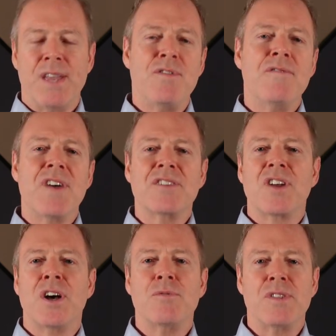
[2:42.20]
if you invest
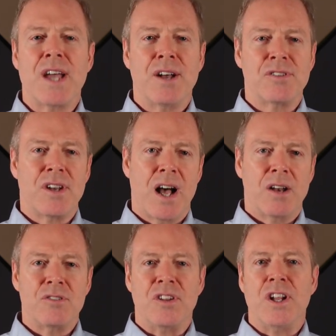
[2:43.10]

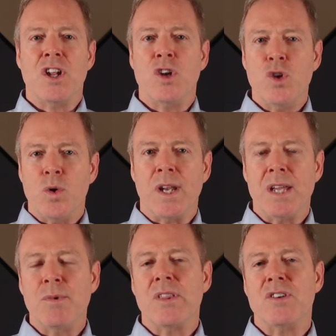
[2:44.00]
$100,000 in an
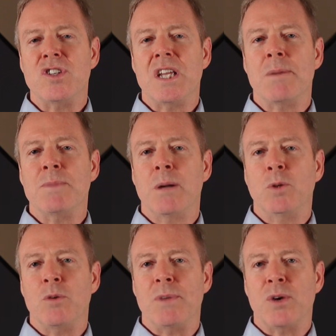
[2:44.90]
annuity with a
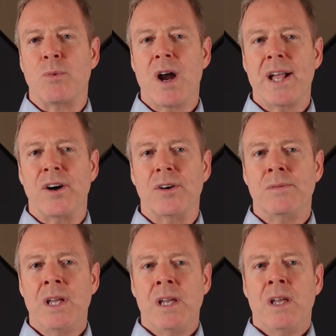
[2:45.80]
GMWB
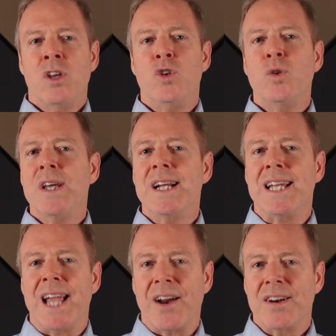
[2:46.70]
rider, you'll get a
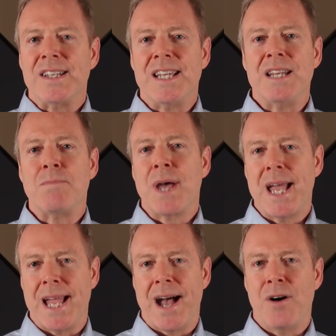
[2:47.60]
guaranteed
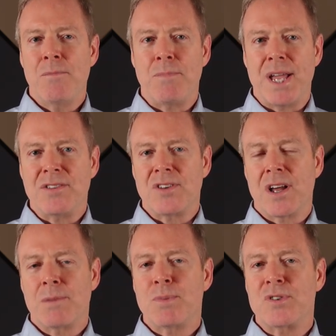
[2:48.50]
payout based
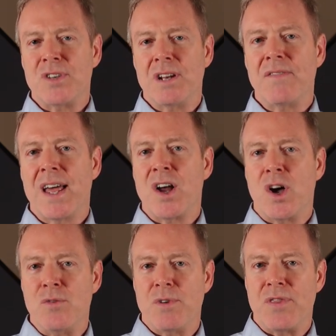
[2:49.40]
on a percent of that
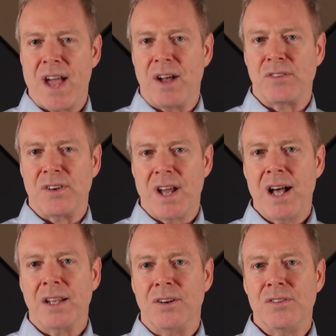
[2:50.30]

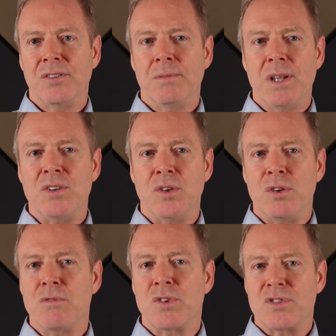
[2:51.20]
$100,000 until
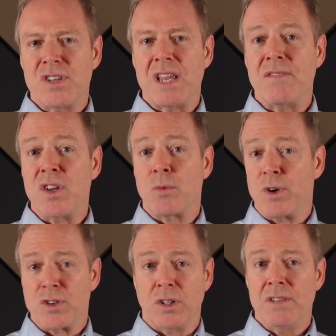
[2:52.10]
you've received the
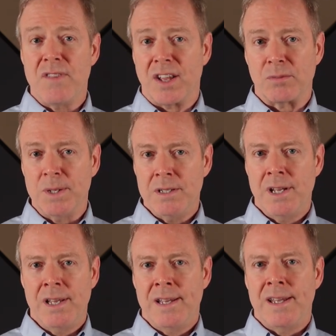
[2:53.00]
original investment,
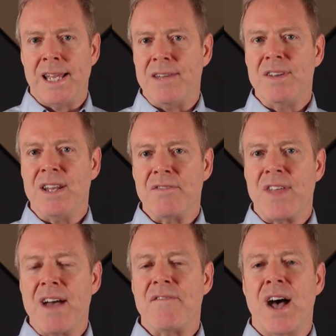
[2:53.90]
even if
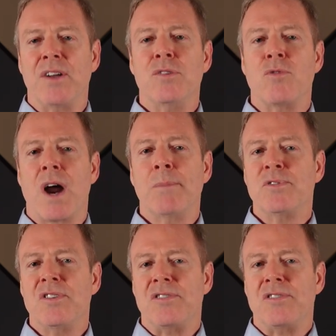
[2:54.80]
that value drops to